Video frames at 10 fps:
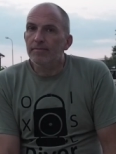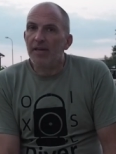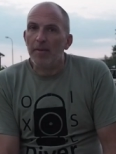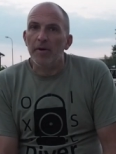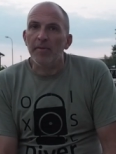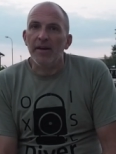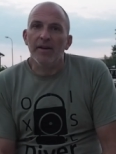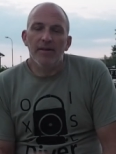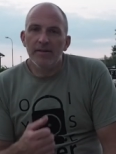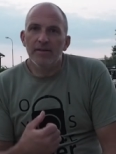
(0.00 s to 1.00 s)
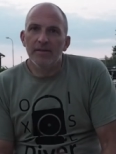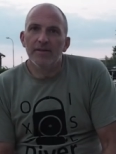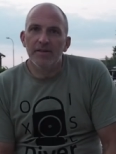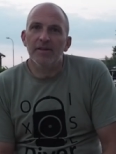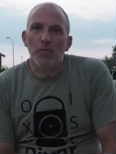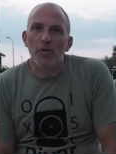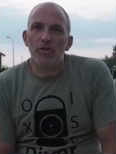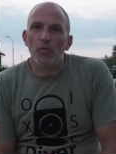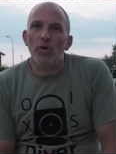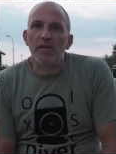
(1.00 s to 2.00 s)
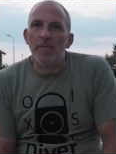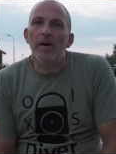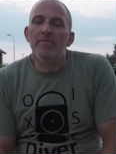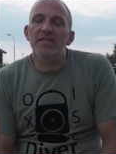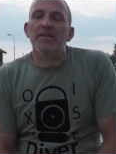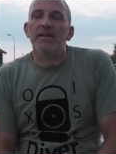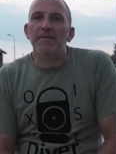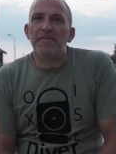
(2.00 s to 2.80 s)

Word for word: cameraman, what, what am I missing?